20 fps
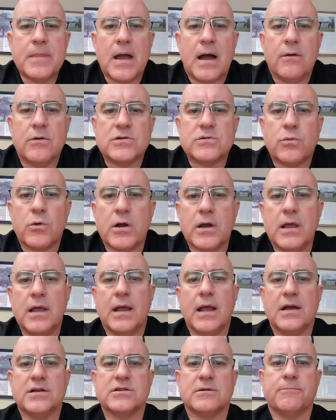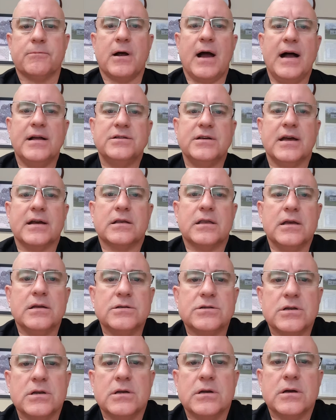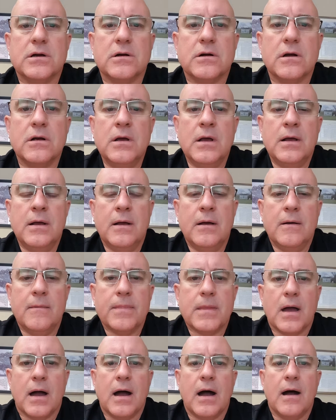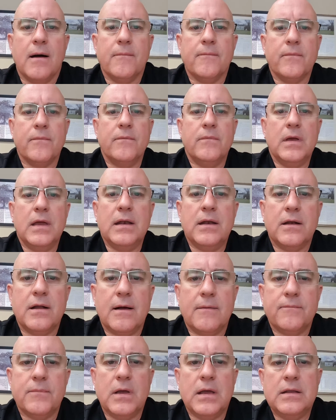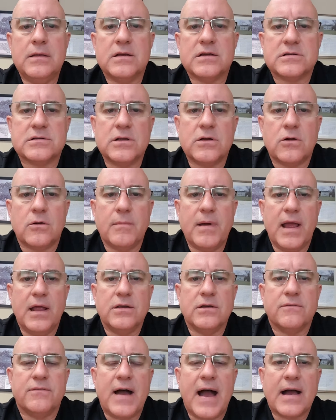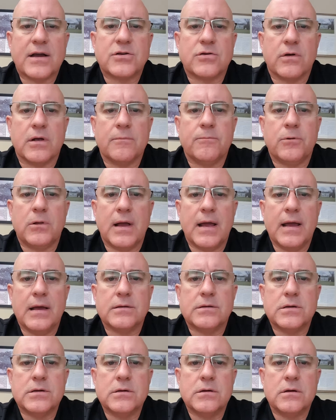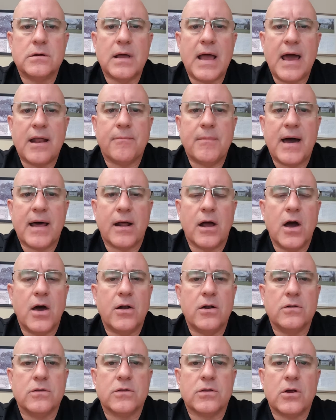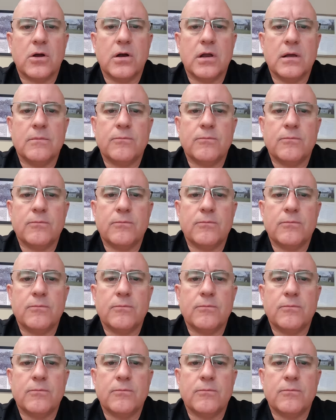I was working as a project engineer, ended up in this little manufacturing plant, had about 130